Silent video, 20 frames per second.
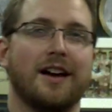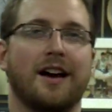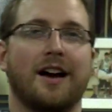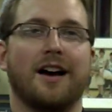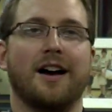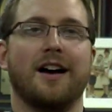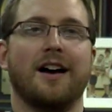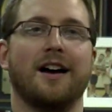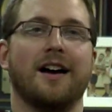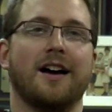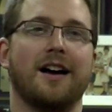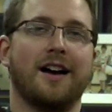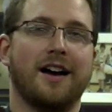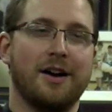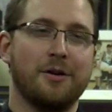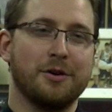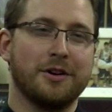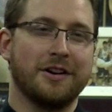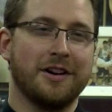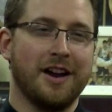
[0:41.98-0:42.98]
Uh,
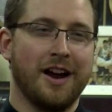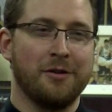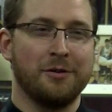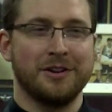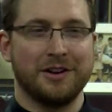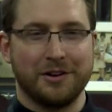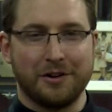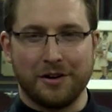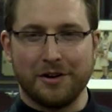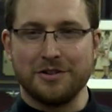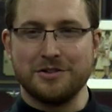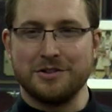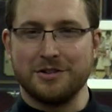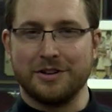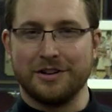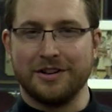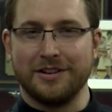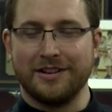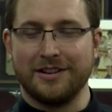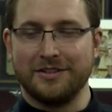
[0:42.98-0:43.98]
I would, I would encourage you
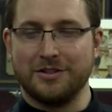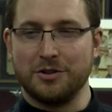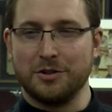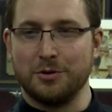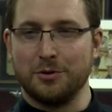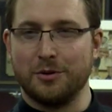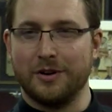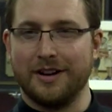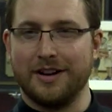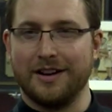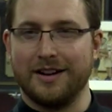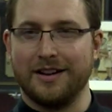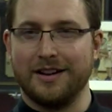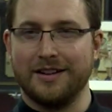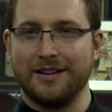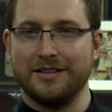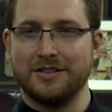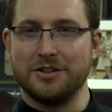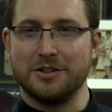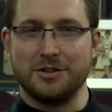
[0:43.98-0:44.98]
to, to,
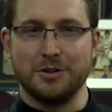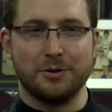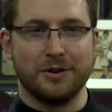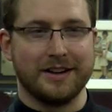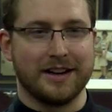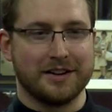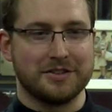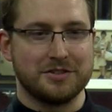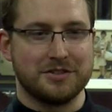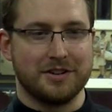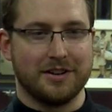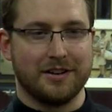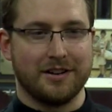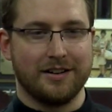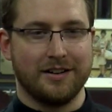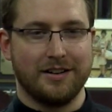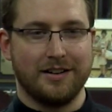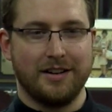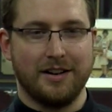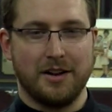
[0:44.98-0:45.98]
uh, to do it next
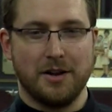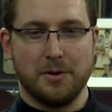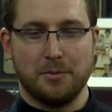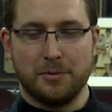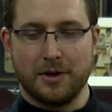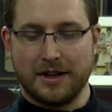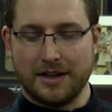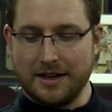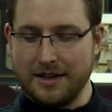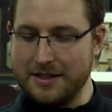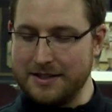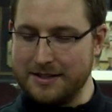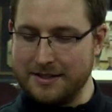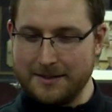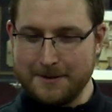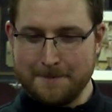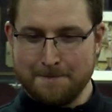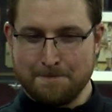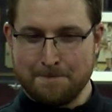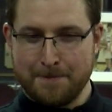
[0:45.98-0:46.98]
year,
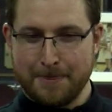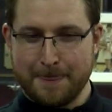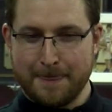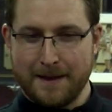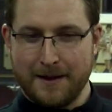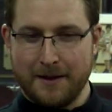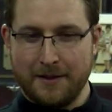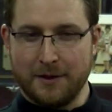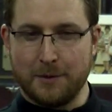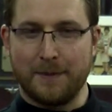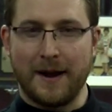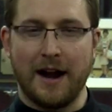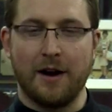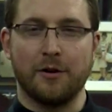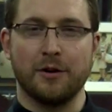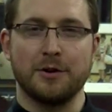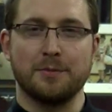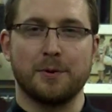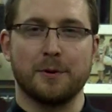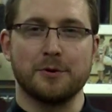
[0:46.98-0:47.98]
because the
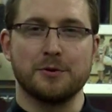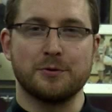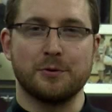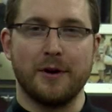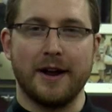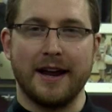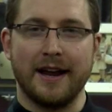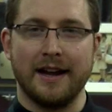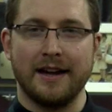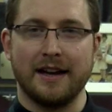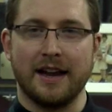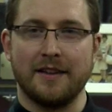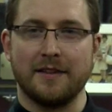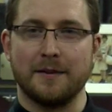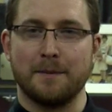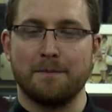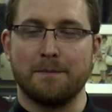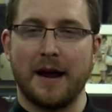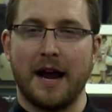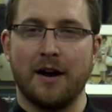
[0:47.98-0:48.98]
power to persuade and
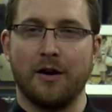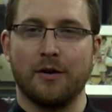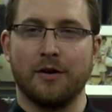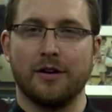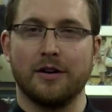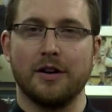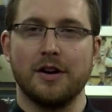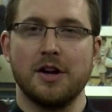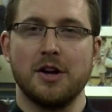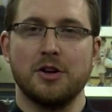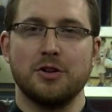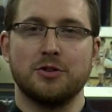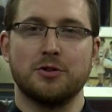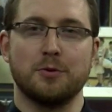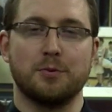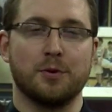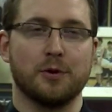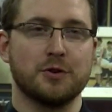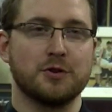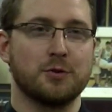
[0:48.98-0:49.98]
the power
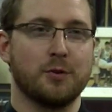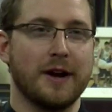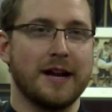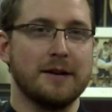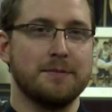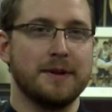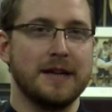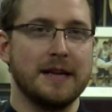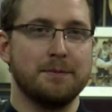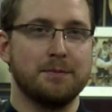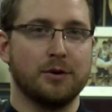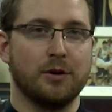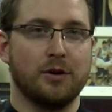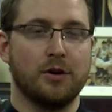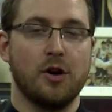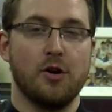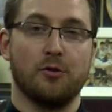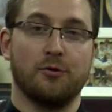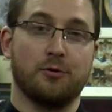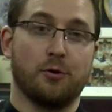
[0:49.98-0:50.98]
to persuade people
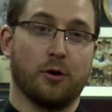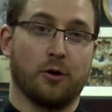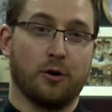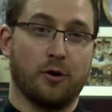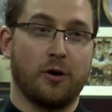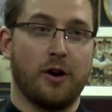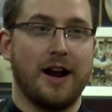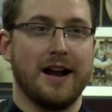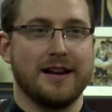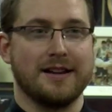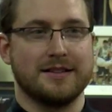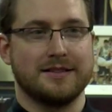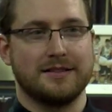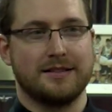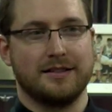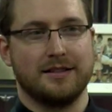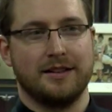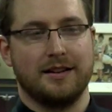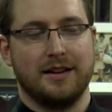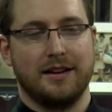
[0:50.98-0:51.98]
for
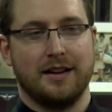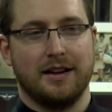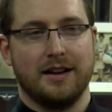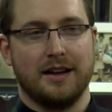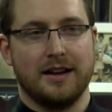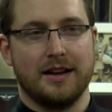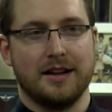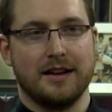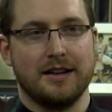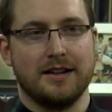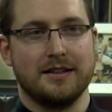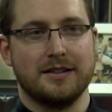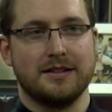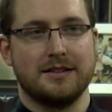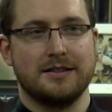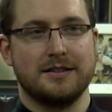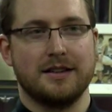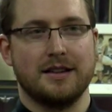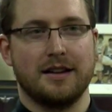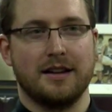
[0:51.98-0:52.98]
Christ
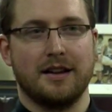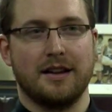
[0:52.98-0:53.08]
is